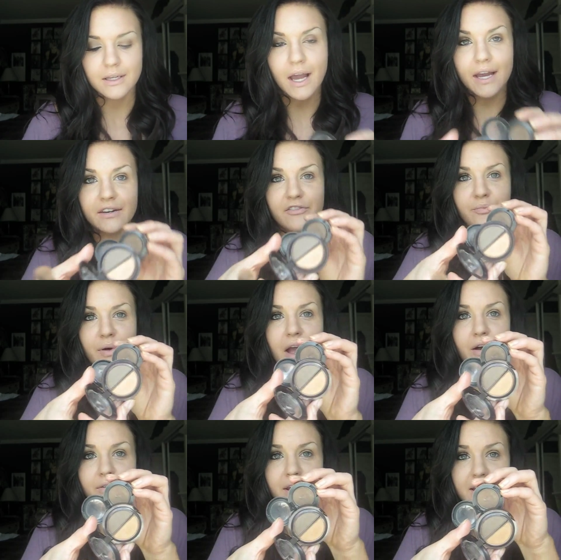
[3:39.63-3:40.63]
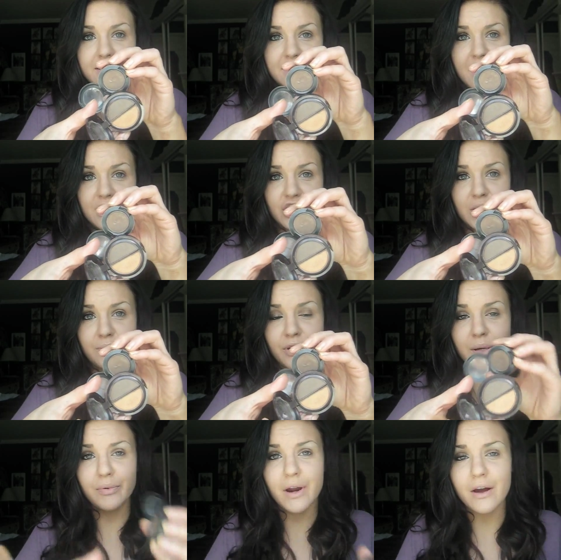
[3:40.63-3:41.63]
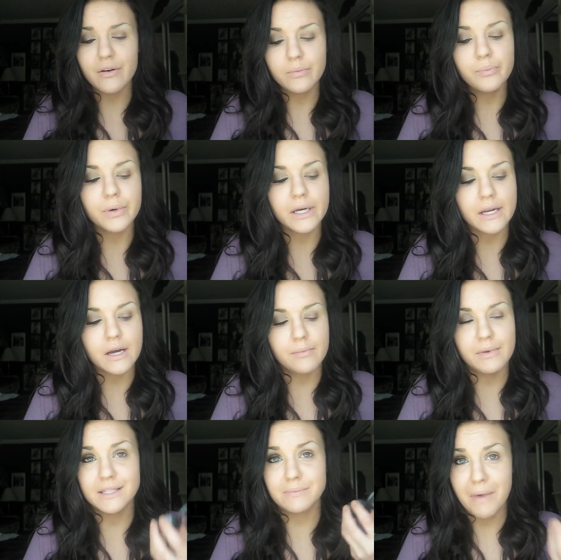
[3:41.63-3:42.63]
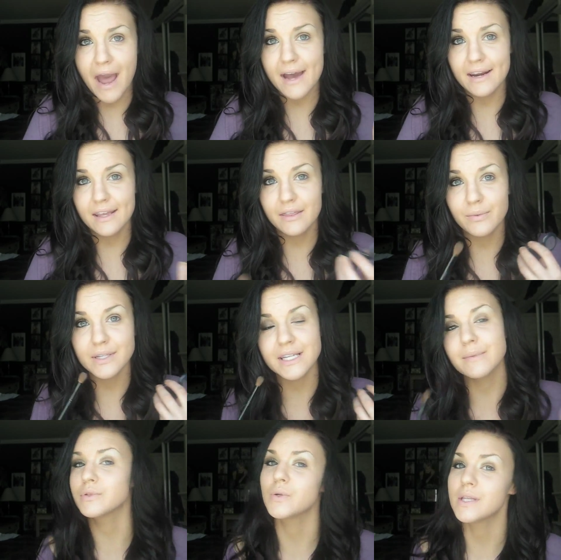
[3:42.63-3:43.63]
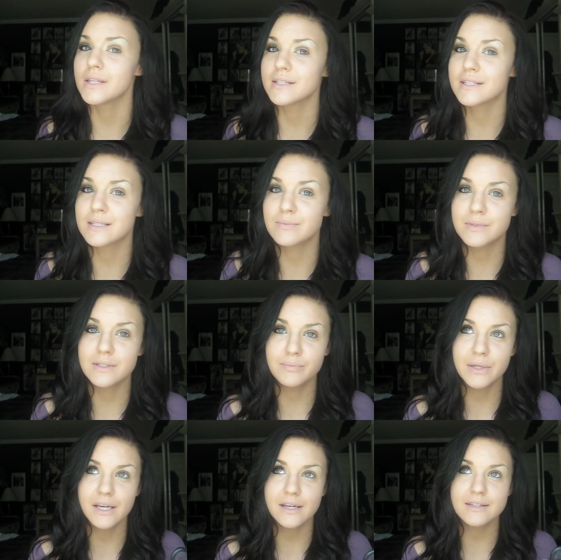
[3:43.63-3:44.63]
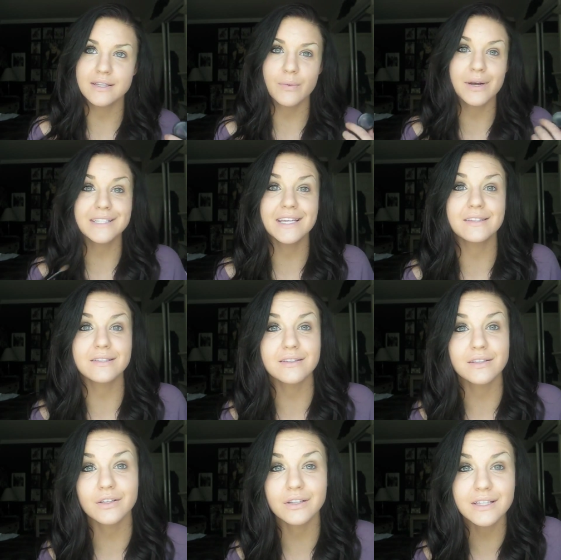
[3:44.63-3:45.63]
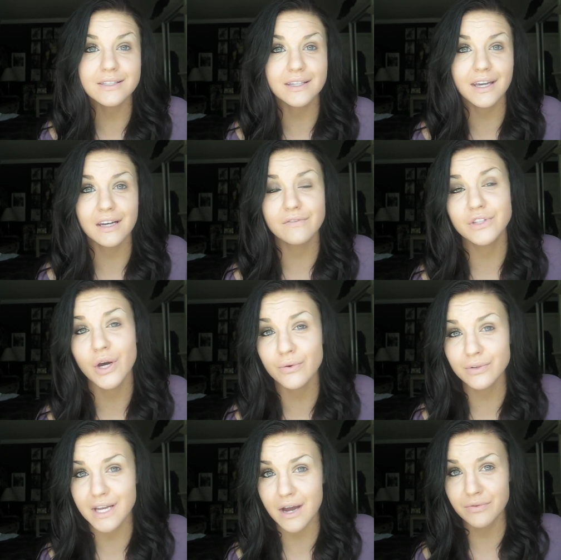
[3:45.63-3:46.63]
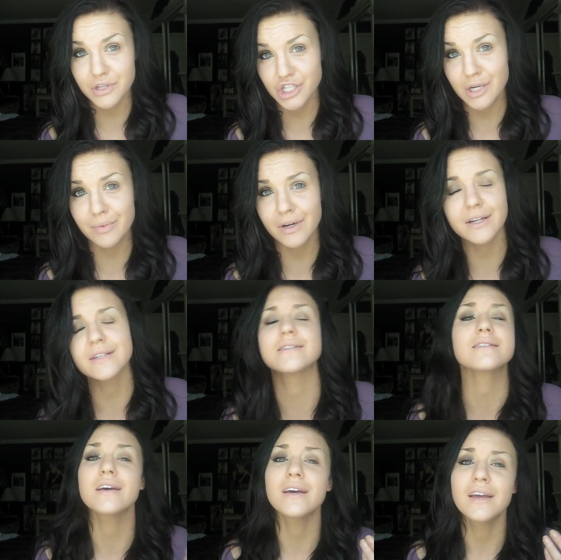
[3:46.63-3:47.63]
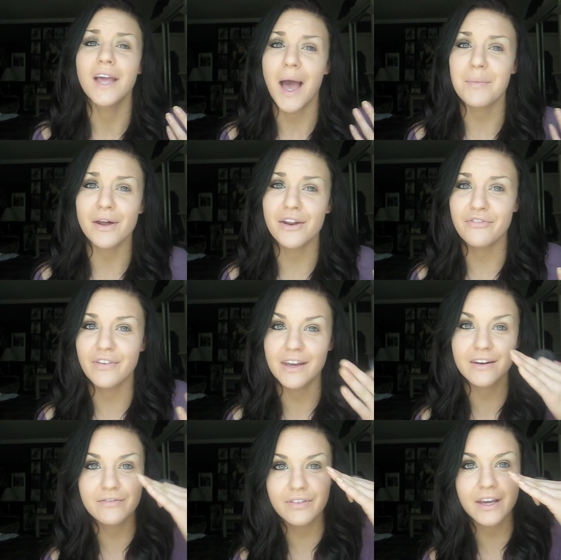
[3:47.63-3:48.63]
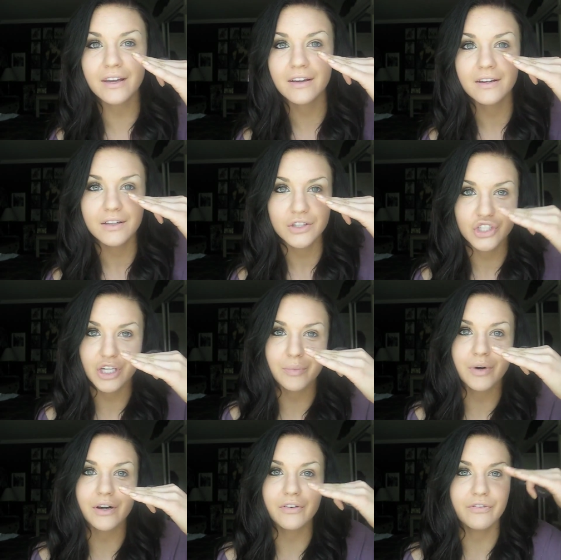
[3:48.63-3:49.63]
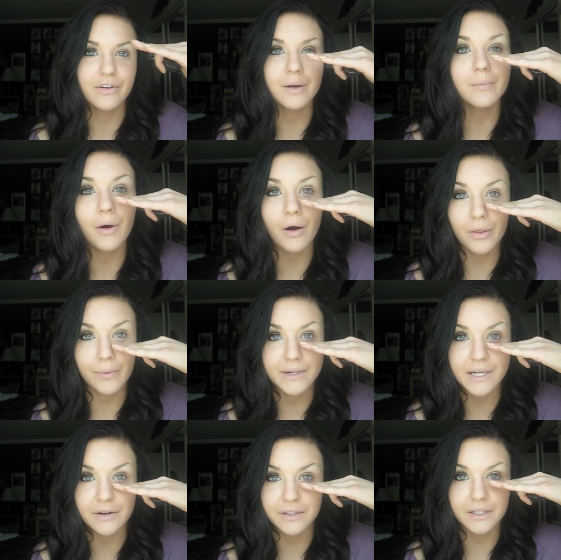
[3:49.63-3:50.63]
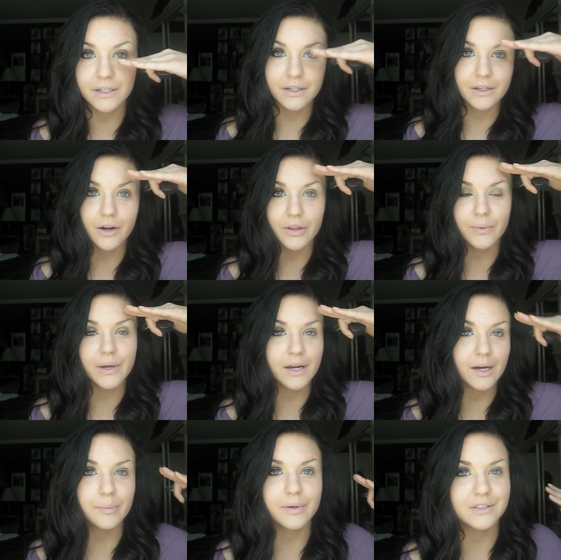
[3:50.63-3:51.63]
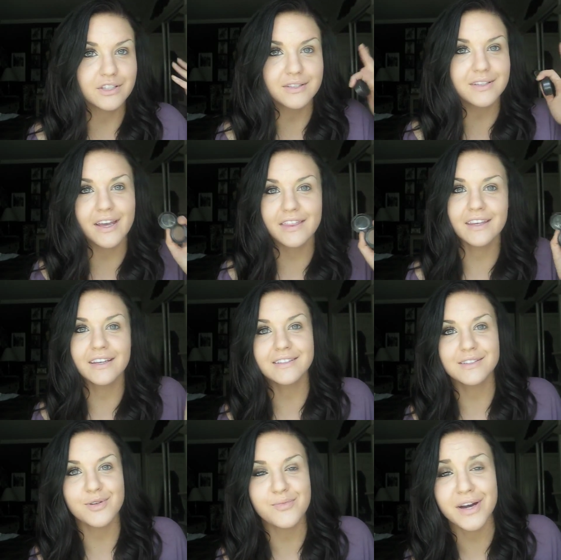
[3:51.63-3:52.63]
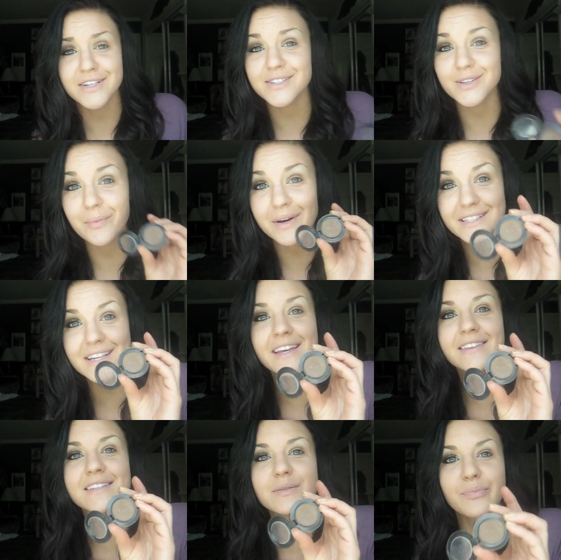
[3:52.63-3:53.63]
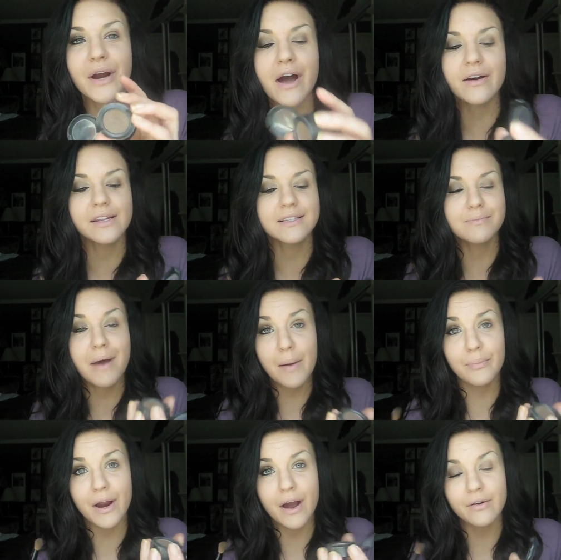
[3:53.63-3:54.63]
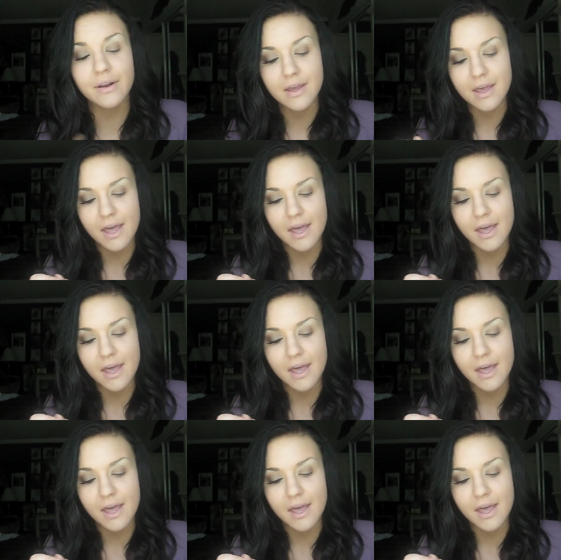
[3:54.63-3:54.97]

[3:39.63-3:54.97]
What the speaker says: kind of brown as that shimmery brown, but it's matte. And the reason I'm doing this is because I want to take this in the crease and kind of tone down the shimmer, because I'm not a fan of like shimmer from all the way down here all the way up. I think it's too much. So I'm going to take this brown, it's a matte brown,